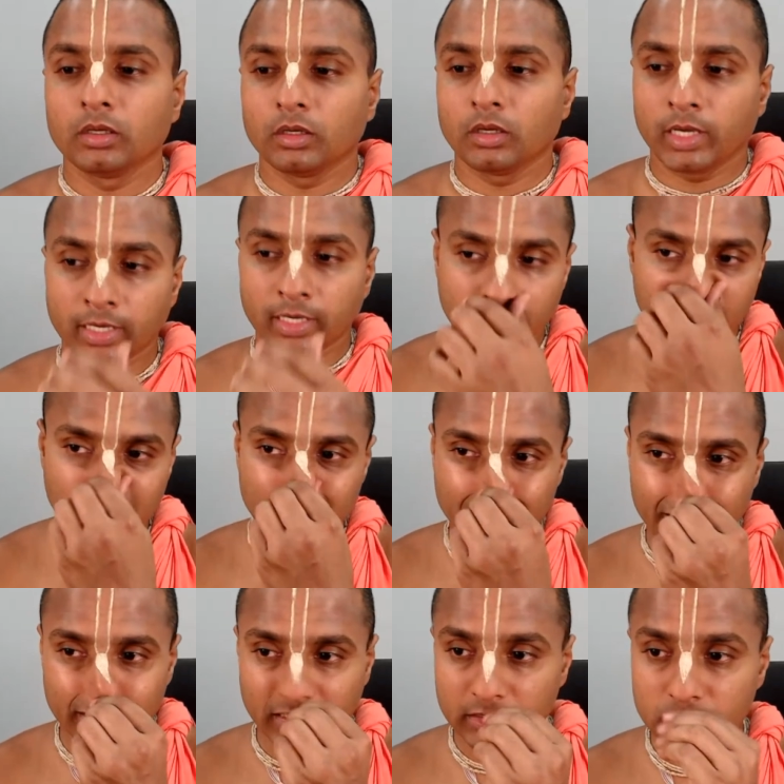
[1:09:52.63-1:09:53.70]
And
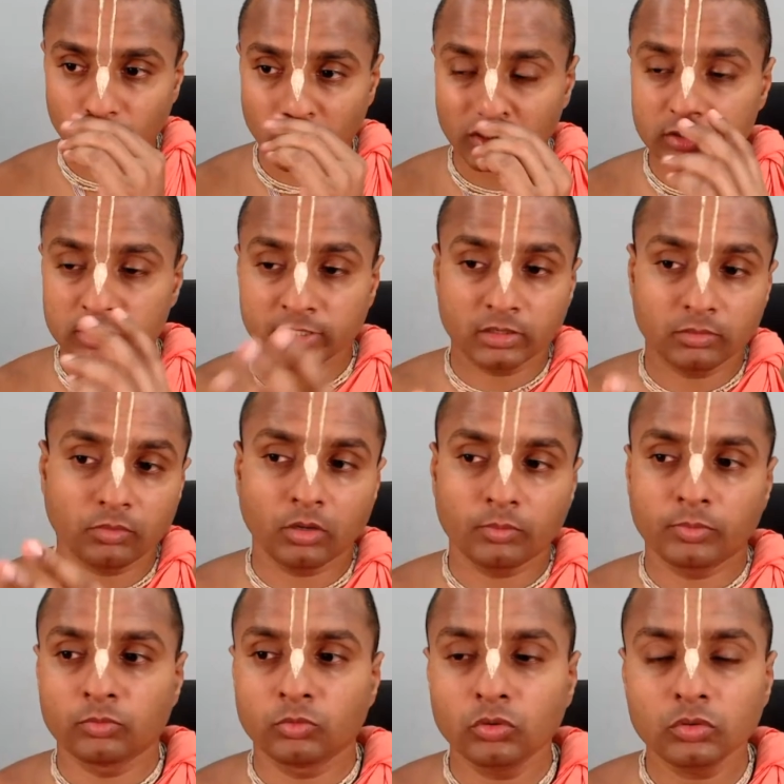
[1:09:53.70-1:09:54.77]
that's what Chaitanya
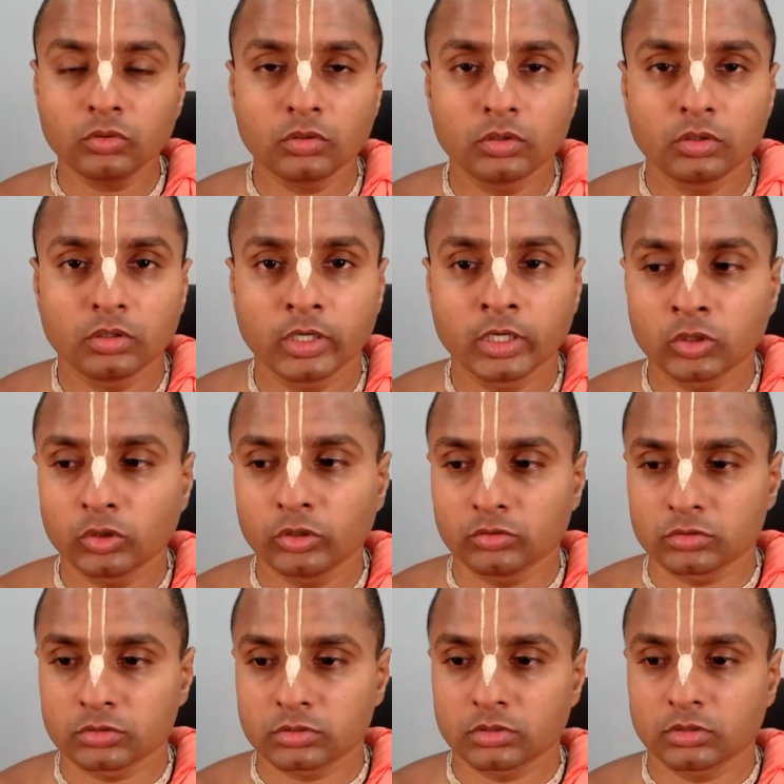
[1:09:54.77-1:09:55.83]
Mahaprabhu
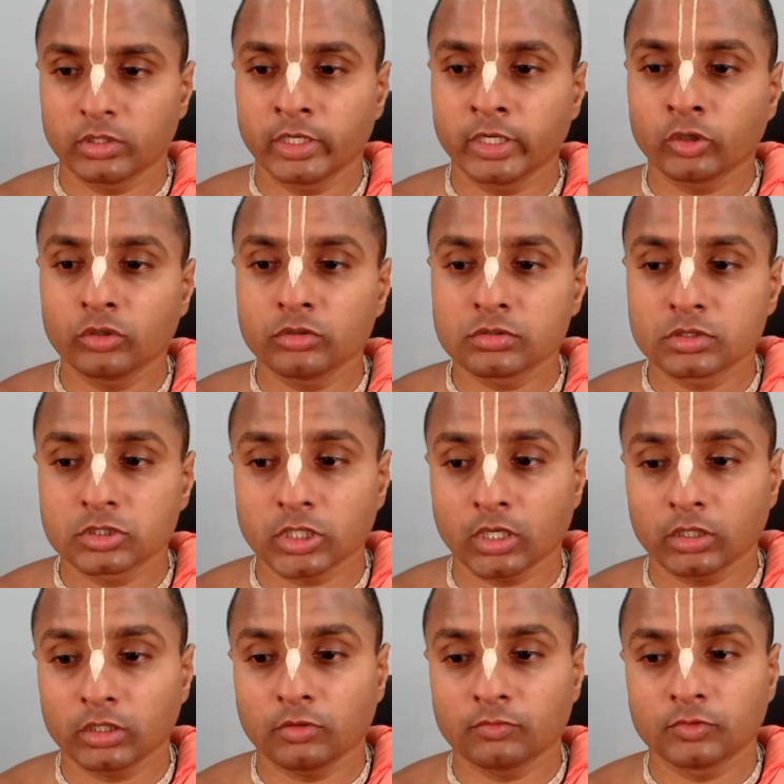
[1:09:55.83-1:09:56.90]
introduced. He introduced the
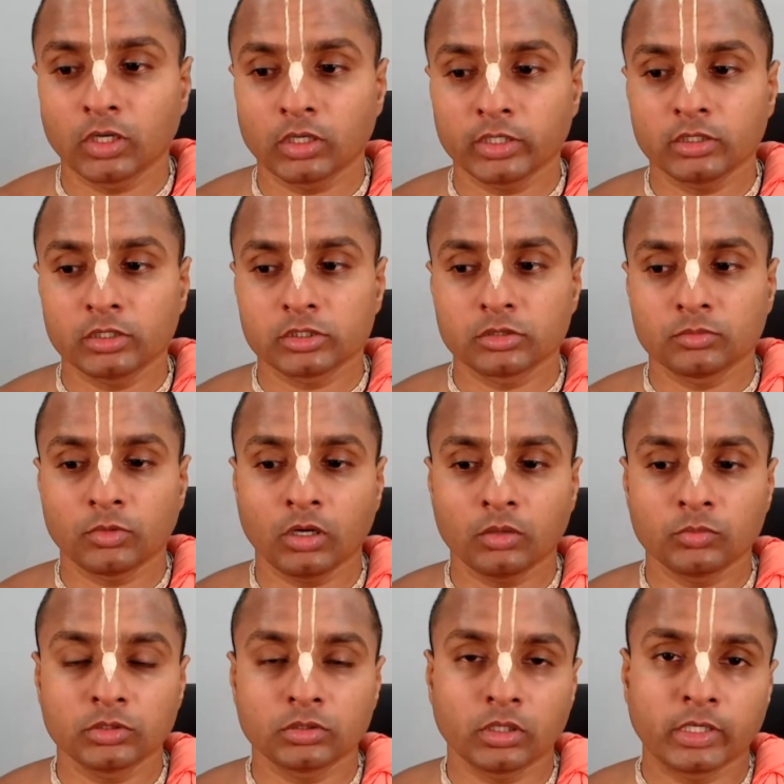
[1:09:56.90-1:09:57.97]
chanting of the Hare Krishna
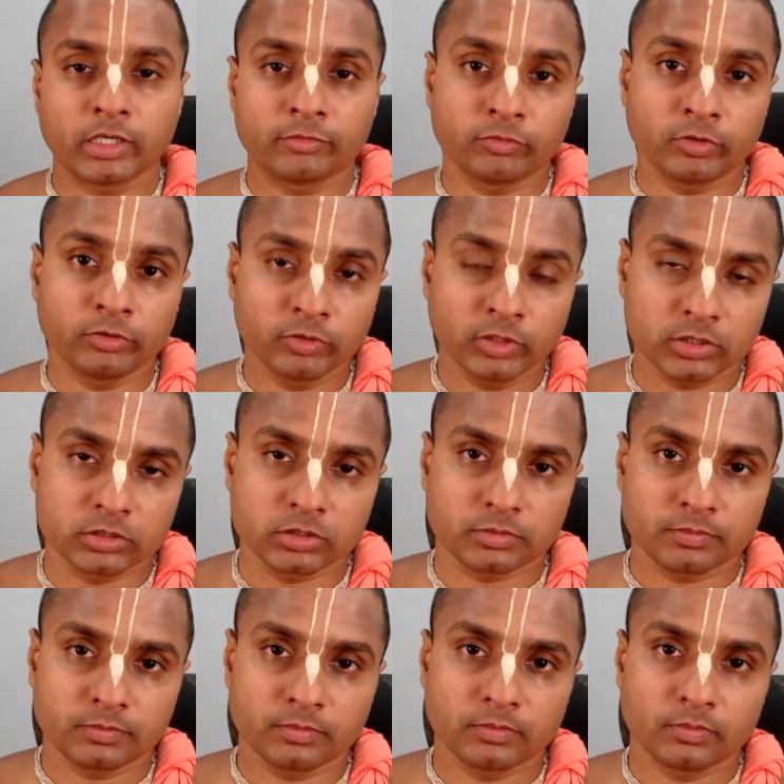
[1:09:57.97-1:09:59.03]
Mahamantra in every village
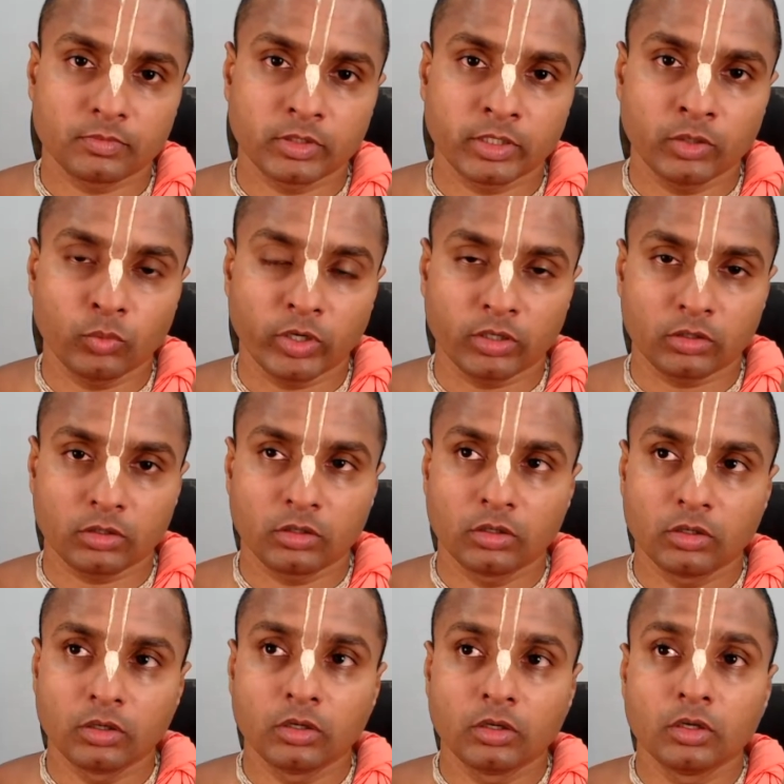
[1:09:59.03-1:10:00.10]
he went.
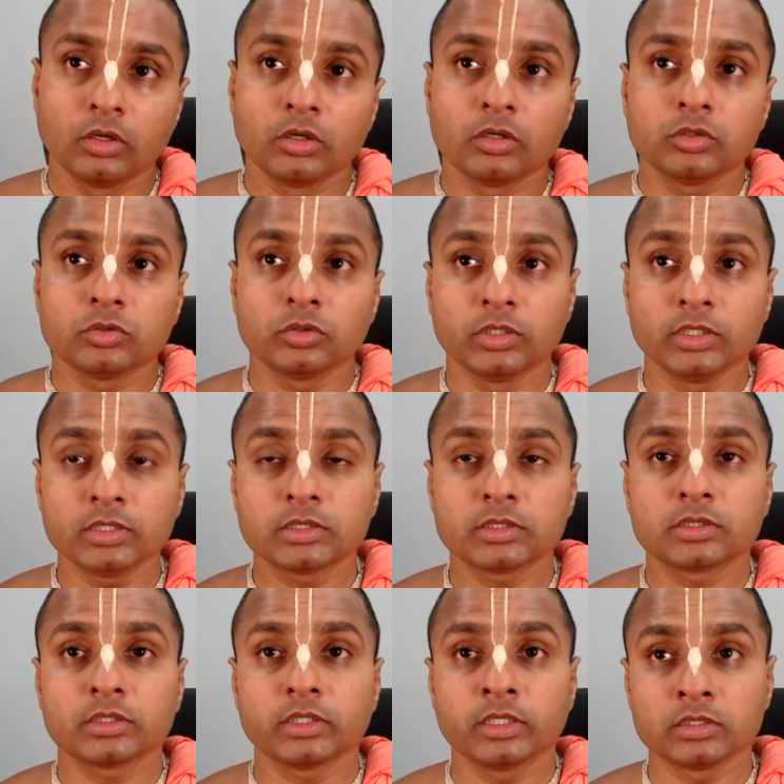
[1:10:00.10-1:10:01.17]
So
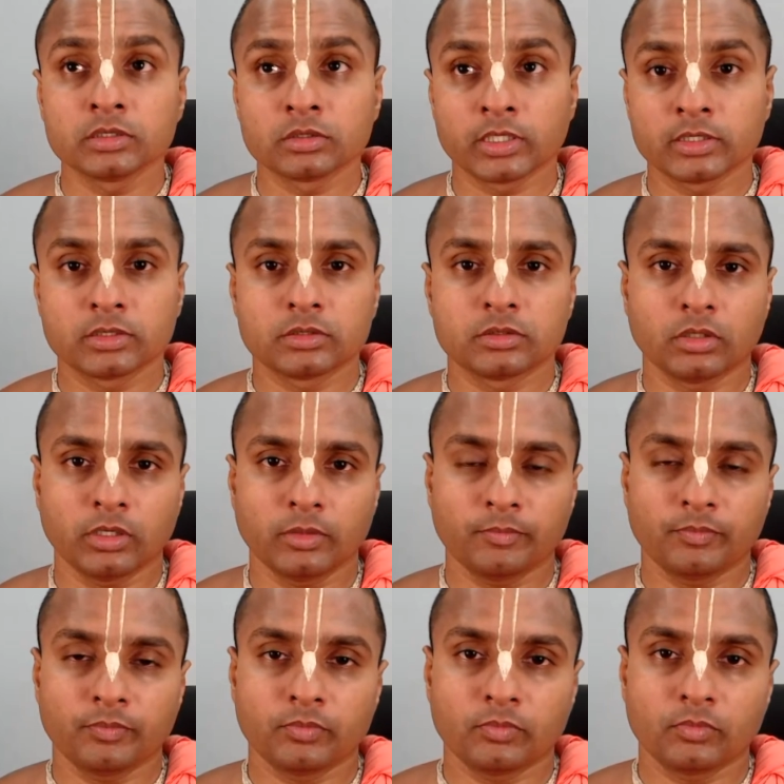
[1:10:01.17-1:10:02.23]
this is necessary.
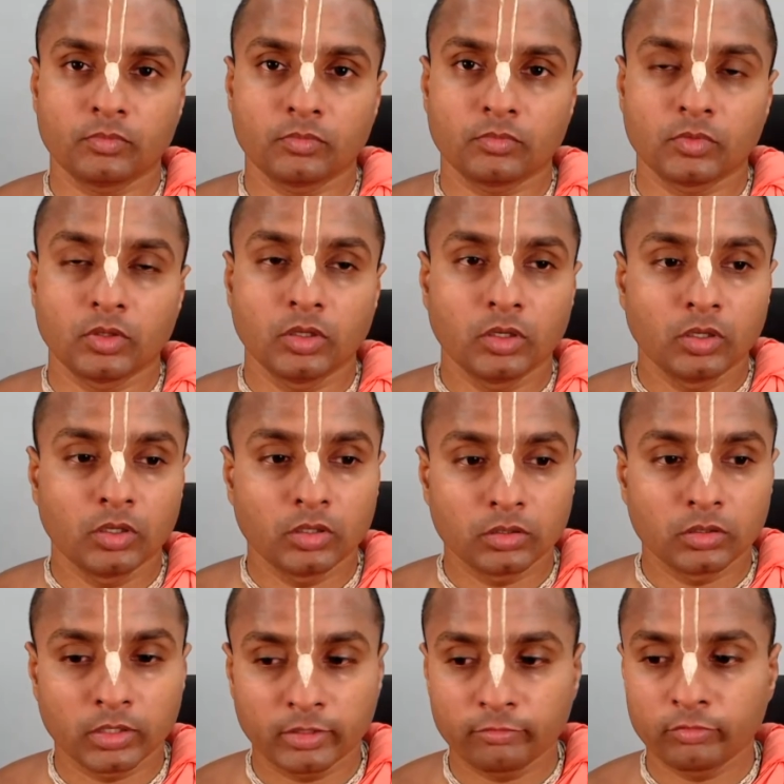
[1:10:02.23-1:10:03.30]

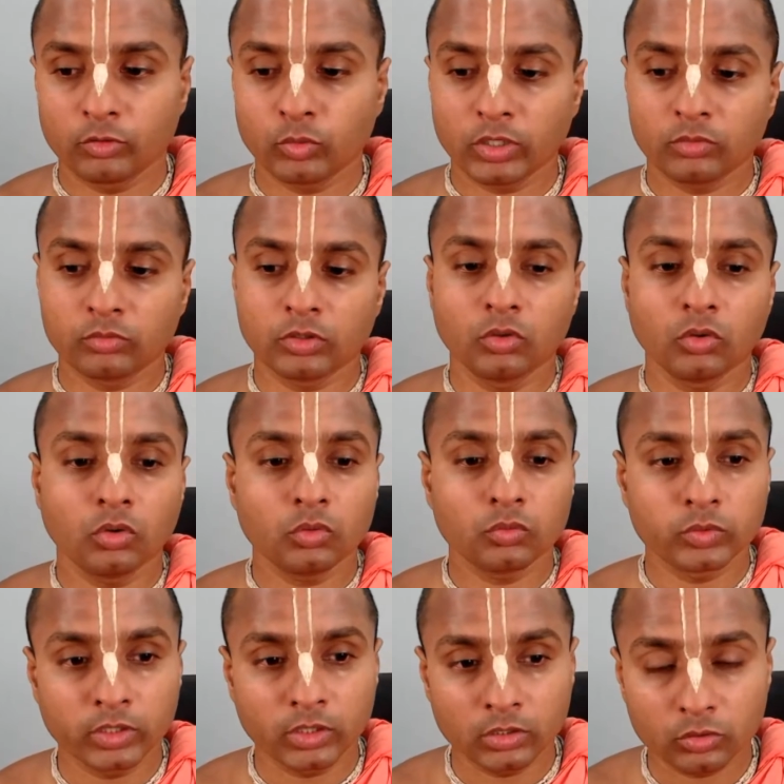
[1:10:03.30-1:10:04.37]
That everywhere we go,
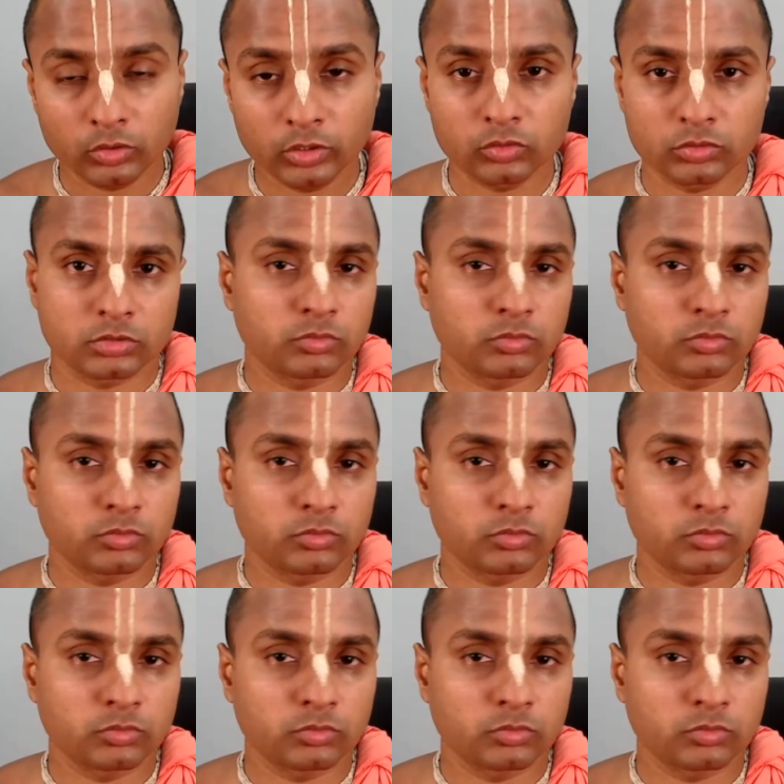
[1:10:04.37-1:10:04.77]
we introduce.